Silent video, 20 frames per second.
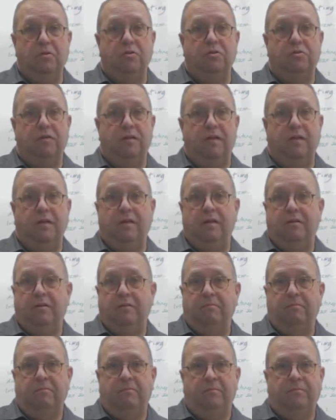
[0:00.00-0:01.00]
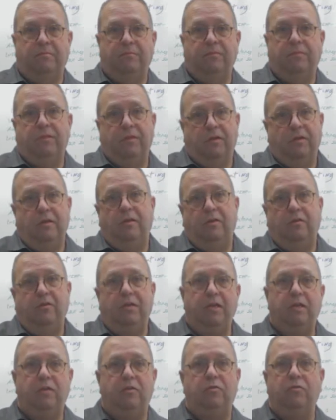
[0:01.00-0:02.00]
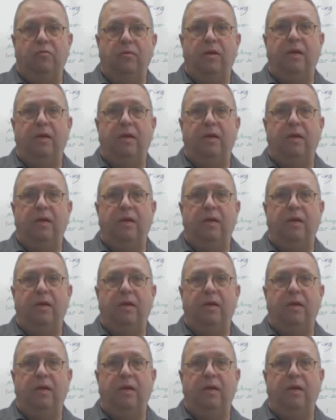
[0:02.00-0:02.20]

usually, you need to